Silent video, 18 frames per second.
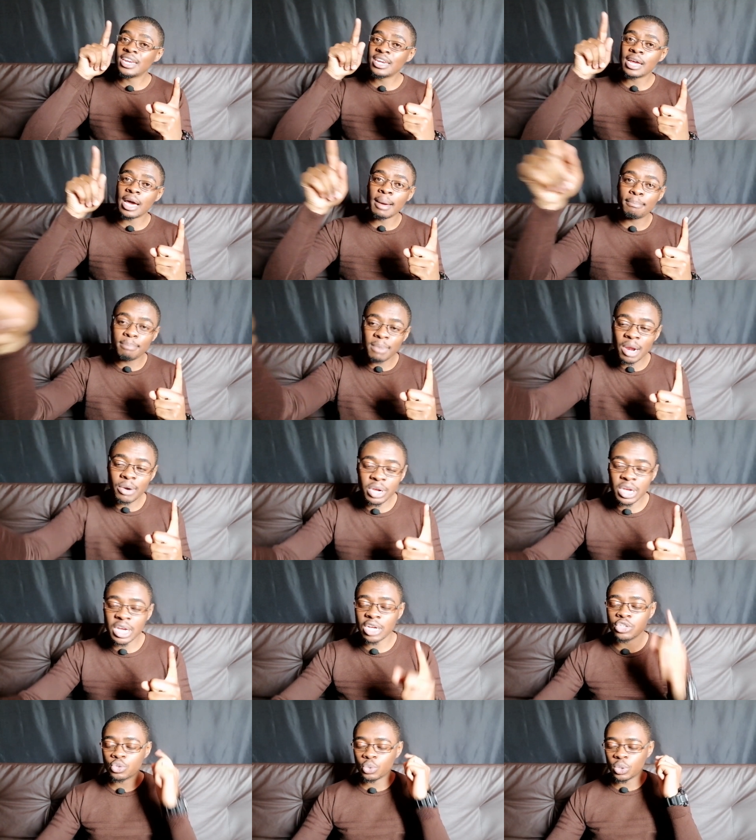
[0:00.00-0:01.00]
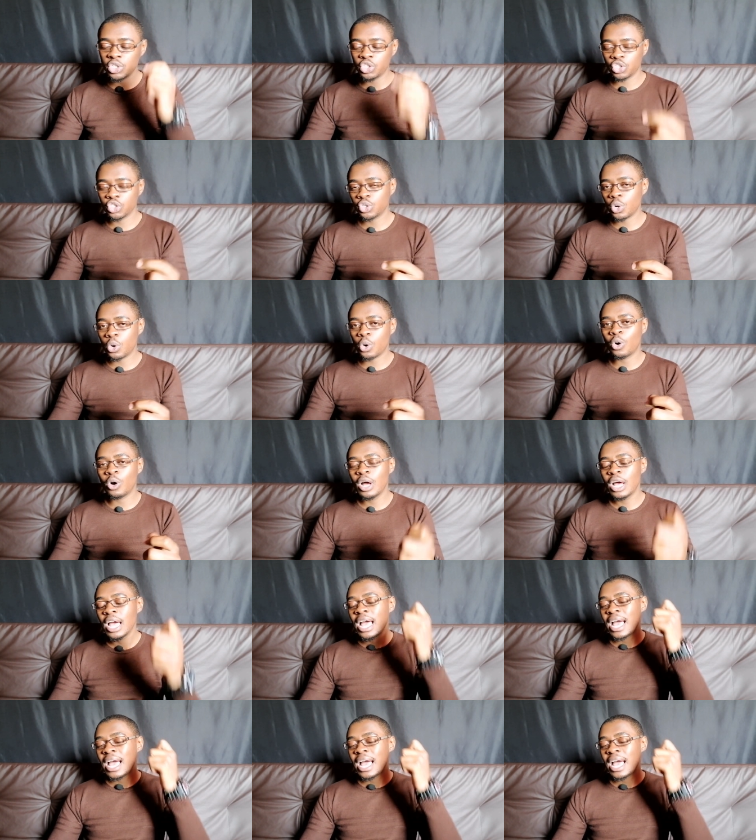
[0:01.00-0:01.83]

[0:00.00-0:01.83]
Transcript: in America to ensure